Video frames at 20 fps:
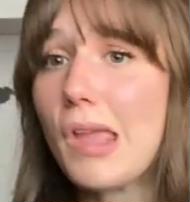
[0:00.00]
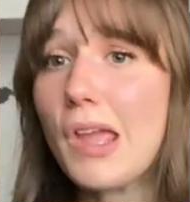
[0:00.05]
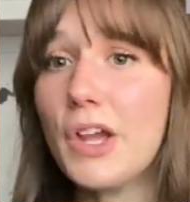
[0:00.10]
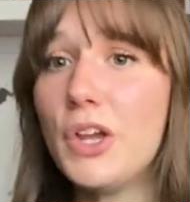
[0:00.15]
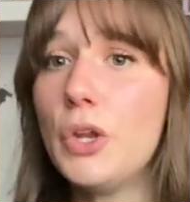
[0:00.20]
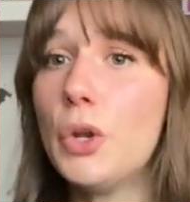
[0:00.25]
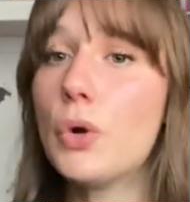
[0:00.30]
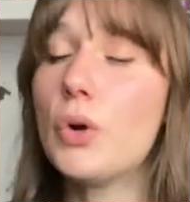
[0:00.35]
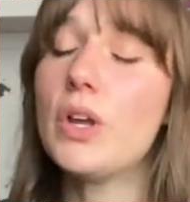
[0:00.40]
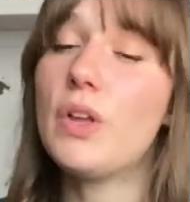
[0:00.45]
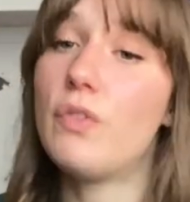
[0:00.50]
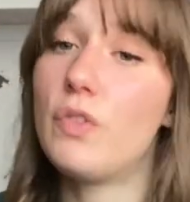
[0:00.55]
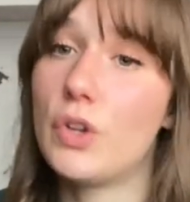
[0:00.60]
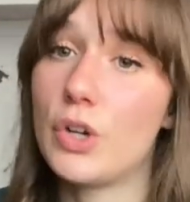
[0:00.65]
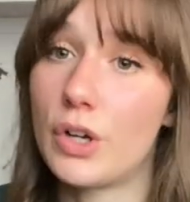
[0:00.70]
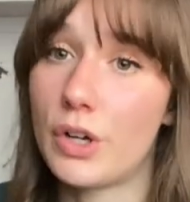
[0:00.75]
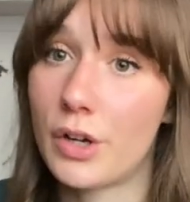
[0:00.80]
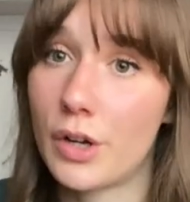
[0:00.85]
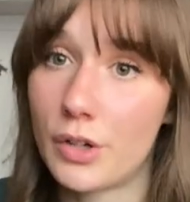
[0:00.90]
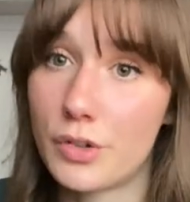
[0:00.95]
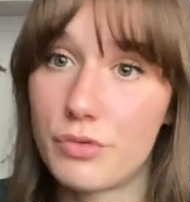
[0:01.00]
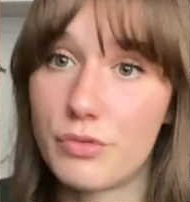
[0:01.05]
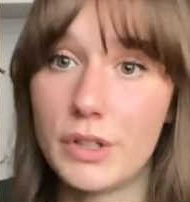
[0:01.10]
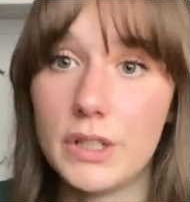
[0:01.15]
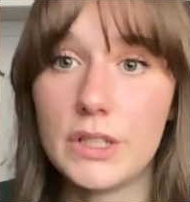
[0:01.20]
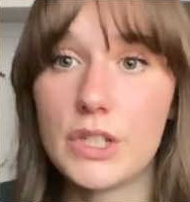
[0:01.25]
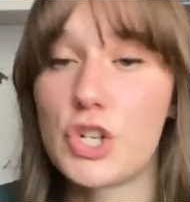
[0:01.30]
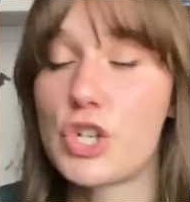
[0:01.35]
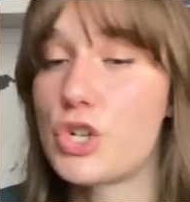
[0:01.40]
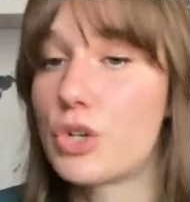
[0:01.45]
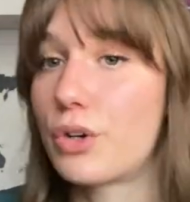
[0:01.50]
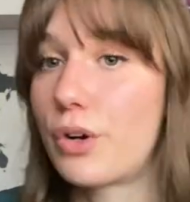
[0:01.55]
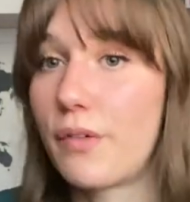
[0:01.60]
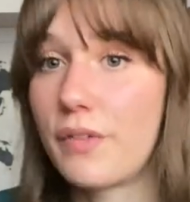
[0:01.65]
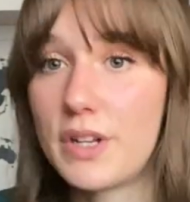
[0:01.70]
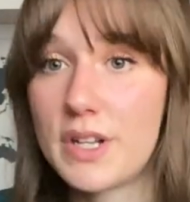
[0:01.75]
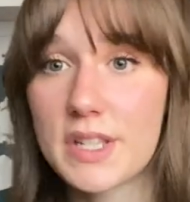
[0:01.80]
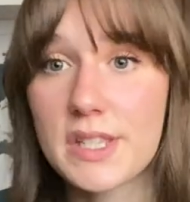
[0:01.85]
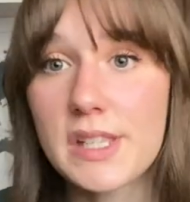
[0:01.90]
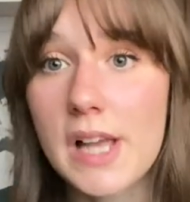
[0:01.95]
you know, if you're not really sure
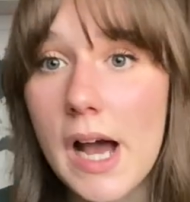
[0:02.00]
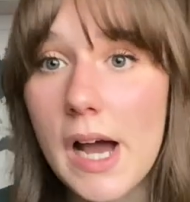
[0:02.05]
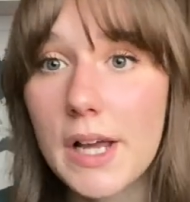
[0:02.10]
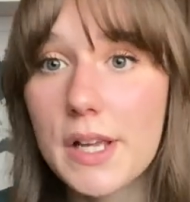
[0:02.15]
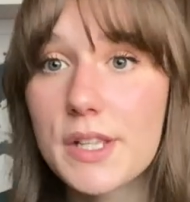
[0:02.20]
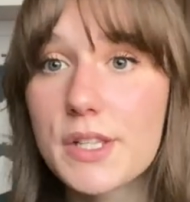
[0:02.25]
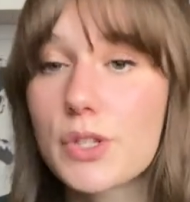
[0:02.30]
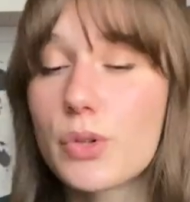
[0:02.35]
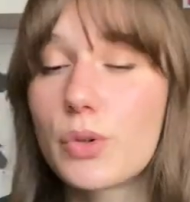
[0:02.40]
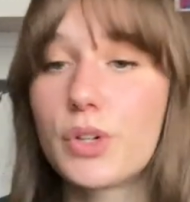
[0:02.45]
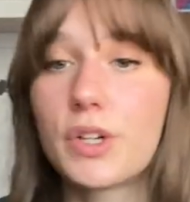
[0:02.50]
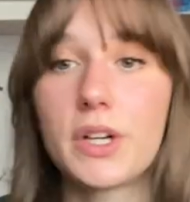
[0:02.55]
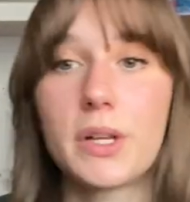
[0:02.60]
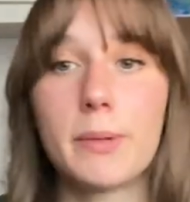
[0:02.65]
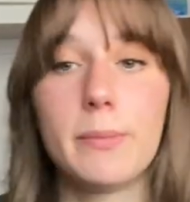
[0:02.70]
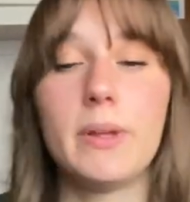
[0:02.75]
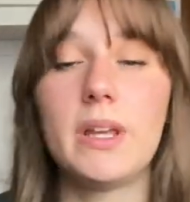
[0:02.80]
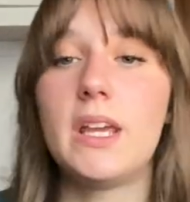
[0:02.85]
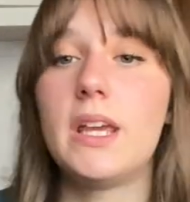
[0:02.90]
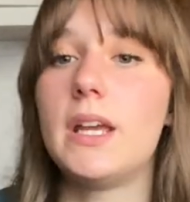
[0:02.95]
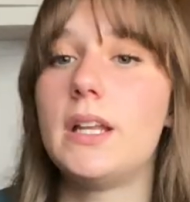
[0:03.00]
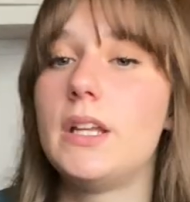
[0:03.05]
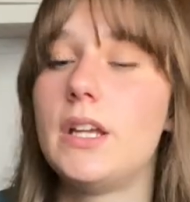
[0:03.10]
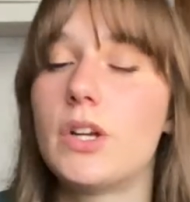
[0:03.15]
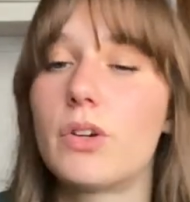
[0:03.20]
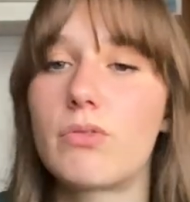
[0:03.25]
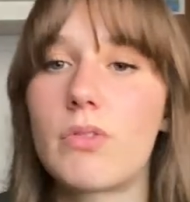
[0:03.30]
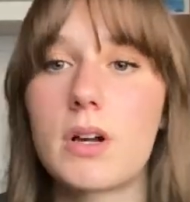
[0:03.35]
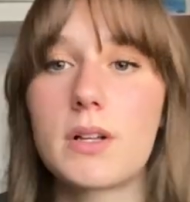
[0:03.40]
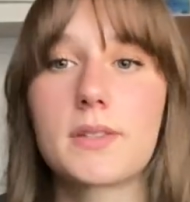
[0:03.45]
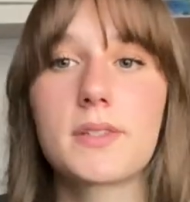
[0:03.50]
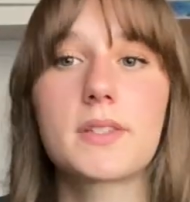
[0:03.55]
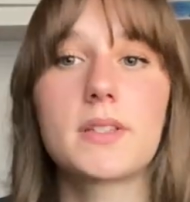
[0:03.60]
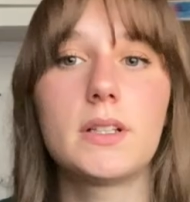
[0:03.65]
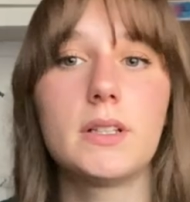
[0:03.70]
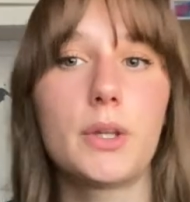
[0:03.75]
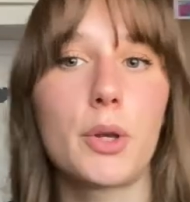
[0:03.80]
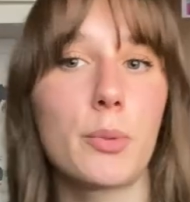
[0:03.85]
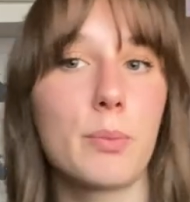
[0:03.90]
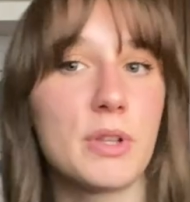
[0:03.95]
of the size or the bikini runs a
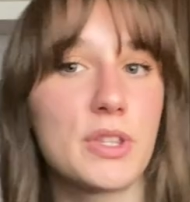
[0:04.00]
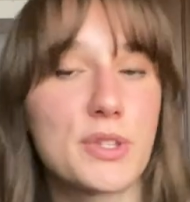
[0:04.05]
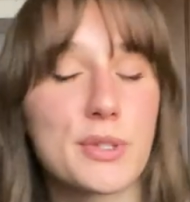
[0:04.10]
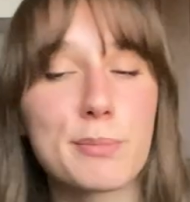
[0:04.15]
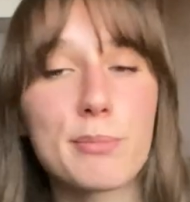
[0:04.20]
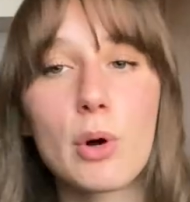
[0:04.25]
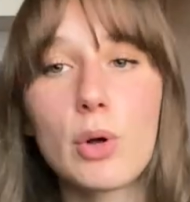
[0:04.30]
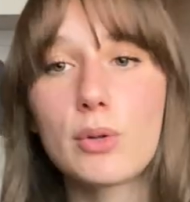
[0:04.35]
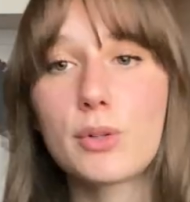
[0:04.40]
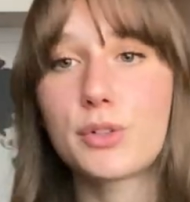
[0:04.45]
little bit small